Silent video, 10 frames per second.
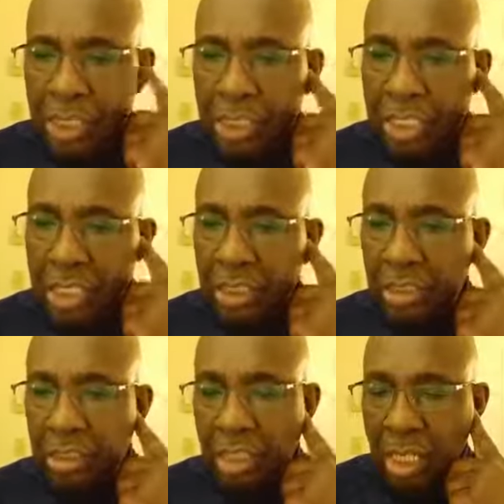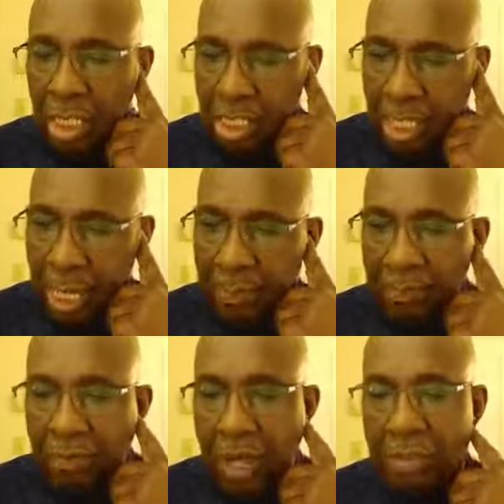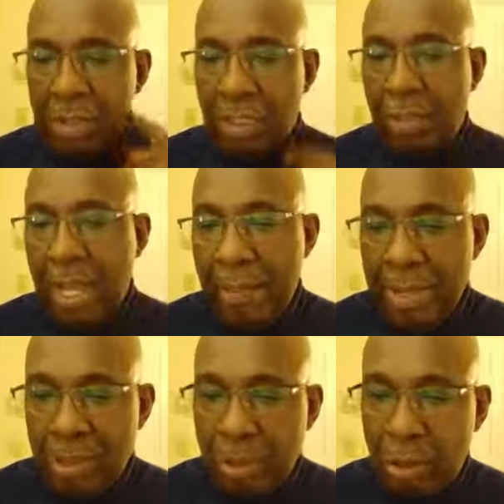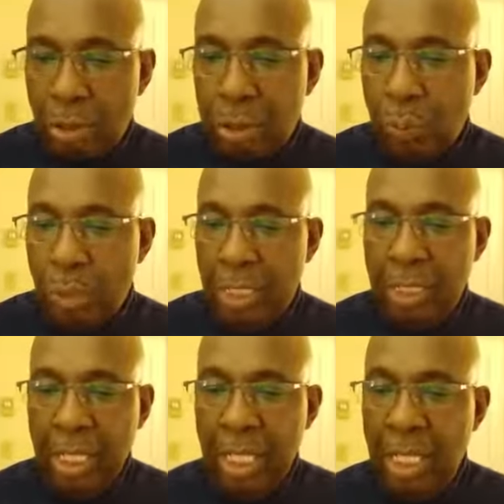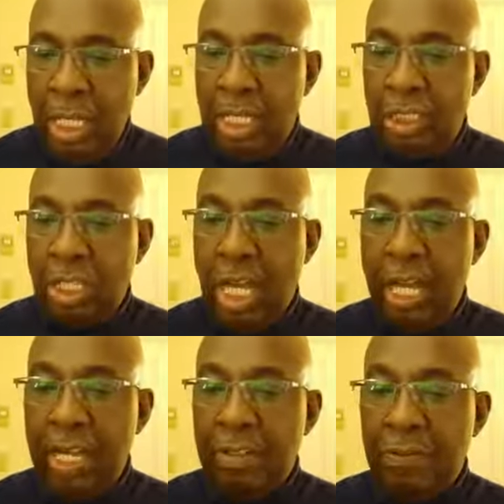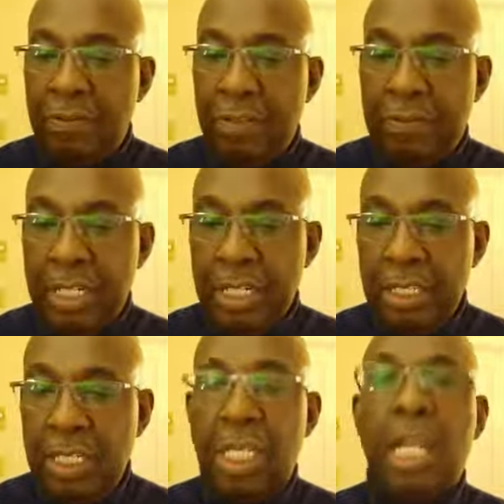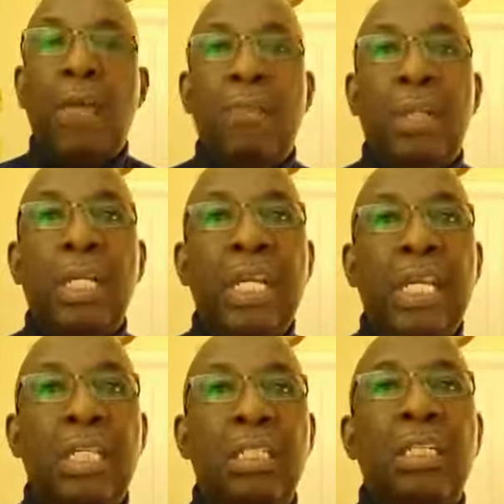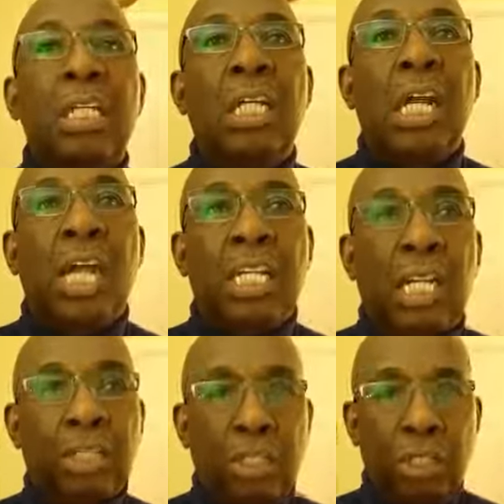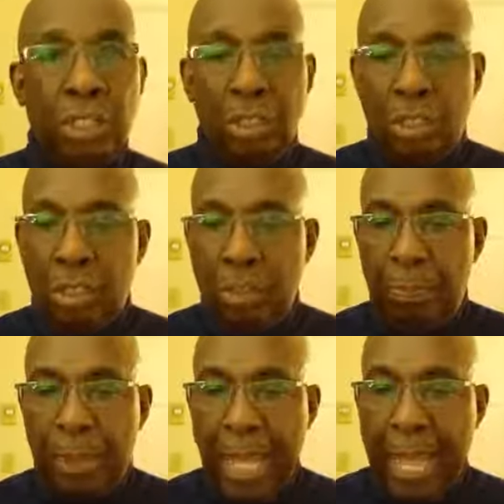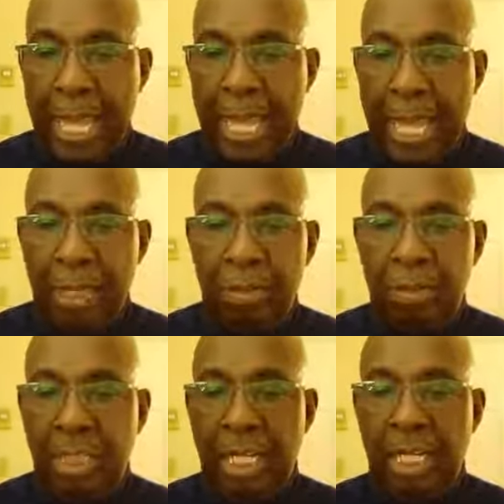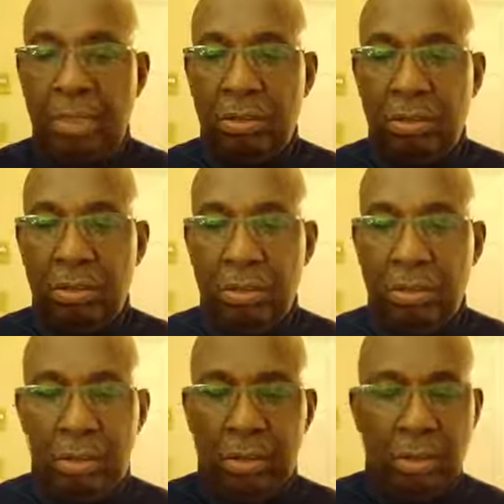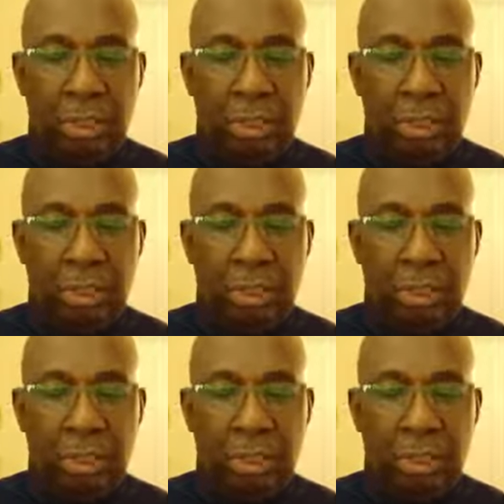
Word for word: Jesus kept the Father's commandment, so should we. John 15 and 10. And please get your, your pad out, get out your, your